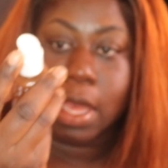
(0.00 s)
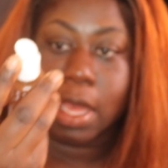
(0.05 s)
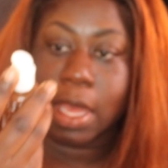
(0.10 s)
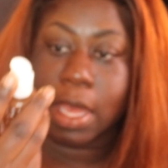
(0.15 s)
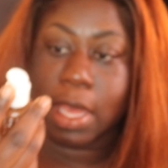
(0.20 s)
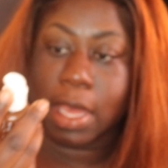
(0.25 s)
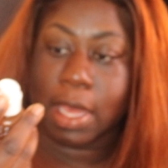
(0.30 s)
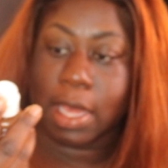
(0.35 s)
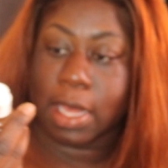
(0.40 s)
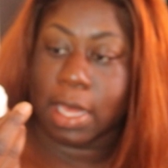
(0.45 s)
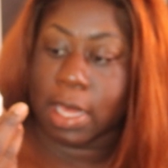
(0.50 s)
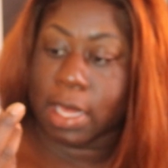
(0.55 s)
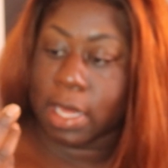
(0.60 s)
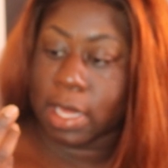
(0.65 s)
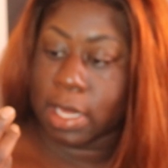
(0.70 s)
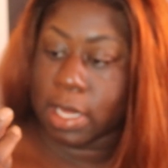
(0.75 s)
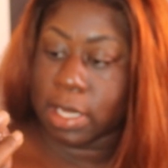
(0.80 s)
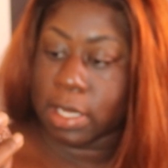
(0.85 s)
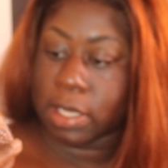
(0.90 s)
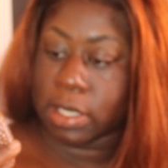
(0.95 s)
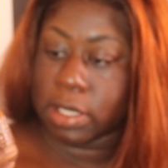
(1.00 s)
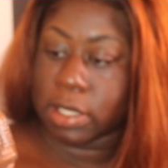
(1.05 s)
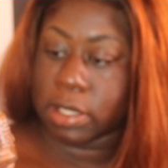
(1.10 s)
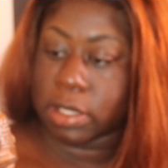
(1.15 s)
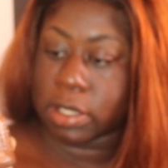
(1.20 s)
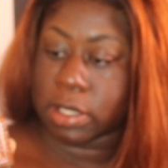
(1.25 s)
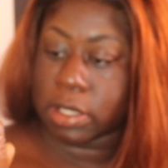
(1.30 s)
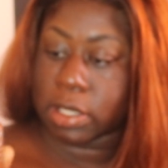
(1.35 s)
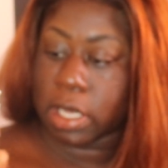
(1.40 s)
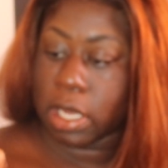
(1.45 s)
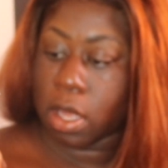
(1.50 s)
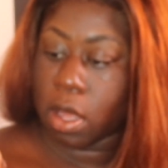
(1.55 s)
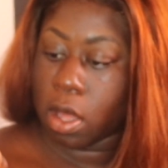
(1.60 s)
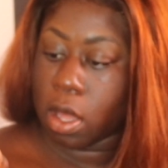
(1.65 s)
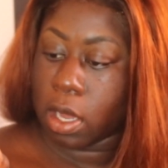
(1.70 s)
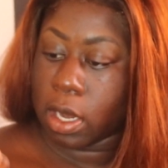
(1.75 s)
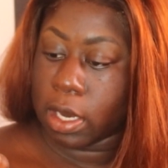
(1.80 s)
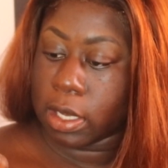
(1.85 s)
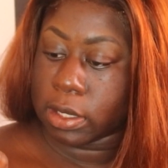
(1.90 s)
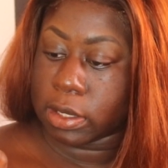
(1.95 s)
It is,
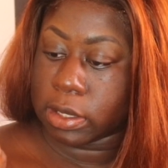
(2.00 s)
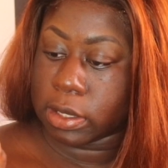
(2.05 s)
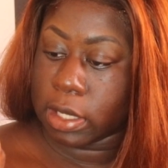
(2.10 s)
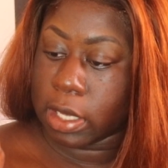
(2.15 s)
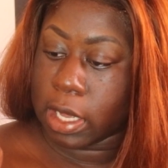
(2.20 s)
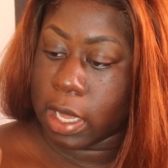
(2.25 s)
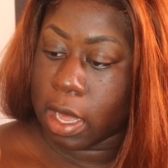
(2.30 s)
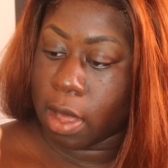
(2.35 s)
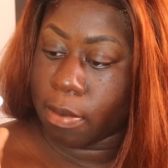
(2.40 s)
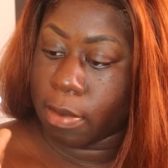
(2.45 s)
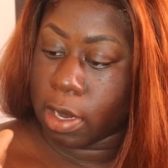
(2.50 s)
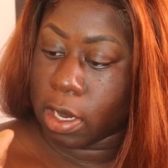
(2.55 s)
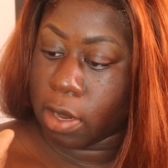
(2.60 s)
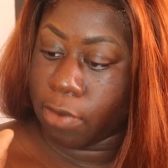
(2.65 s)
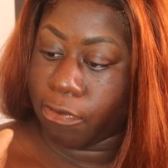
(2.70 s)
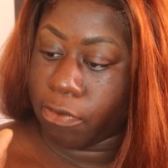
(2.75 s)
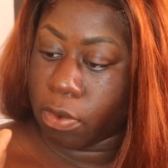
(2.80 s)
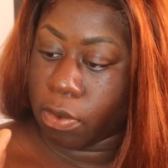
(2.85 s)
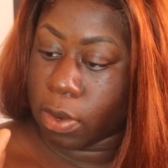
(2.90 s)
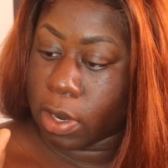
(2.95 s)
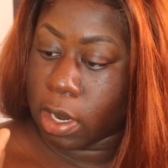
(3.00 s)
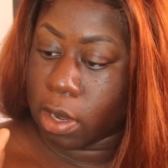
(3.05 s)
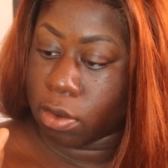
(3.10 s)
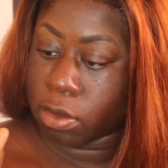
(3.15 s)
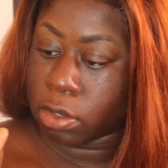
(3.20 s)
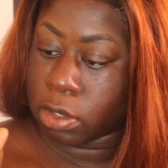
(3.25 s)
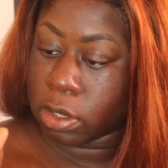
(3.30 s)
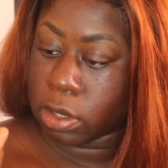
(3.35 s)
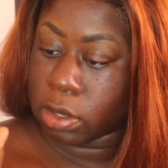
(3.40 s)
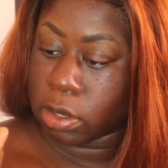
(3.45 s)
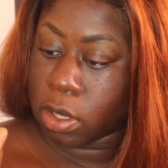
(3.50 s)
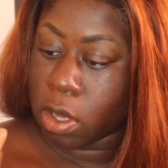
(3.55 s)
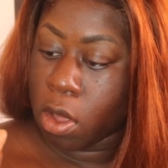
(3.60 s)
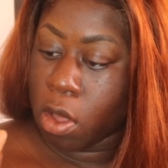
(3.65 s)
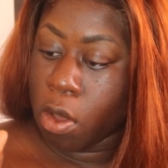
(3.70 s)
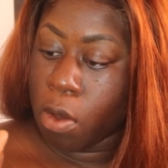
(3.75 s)
let's see, how many fluid ounces?